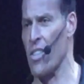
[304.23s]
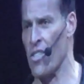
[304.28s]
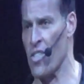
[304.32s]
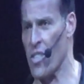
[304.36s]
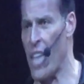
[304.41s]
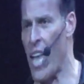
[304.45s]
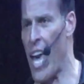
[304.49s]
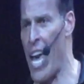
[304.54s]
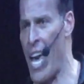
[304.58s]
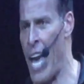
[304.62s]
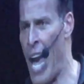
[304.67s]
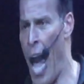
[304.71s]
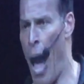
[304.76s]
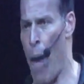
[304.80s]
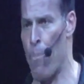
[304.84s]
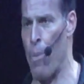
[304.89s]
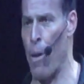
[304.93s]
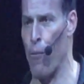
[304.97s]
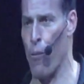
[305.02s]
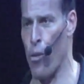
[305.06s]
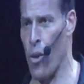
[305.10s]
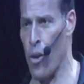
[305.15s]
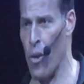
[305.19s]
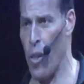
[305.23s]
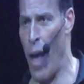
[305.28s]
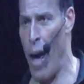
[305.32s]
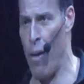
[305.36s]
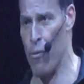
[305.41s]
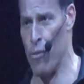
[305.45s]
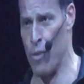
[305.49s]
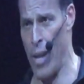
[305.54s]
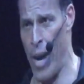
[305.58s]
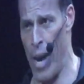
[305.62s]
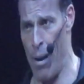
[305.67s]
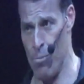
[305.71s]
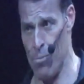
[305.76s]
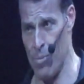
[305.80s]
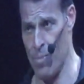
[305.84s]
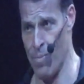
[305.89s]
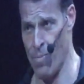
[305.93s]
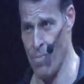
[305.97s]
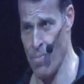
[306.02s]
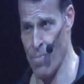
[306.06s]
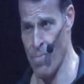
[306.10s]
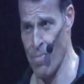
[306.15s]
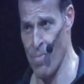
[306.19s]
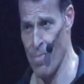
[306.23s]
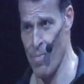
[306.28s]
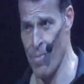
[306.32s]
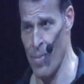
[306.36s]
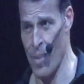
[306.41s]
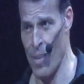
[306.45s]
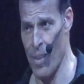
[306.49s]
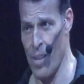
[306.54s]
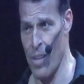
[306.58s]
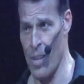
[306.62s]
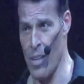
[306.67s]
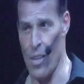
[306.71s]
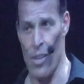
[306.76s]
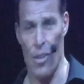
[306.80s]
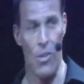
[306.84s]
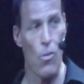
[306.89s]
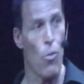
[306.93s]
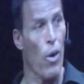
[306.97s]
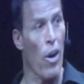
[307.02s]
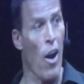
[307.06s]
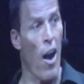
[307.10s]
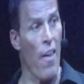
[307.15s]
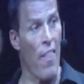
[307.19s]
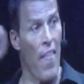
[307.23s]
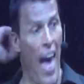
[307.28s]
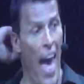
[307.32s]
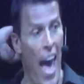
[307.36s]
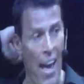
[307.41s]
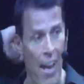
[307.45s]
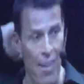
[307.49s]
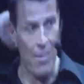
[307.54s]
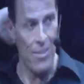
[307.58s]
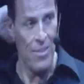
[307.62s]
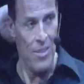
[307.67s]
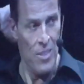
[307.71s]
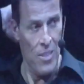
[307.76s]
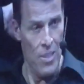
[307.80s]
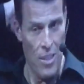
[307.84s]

of staying happy for a lifetime? What are they?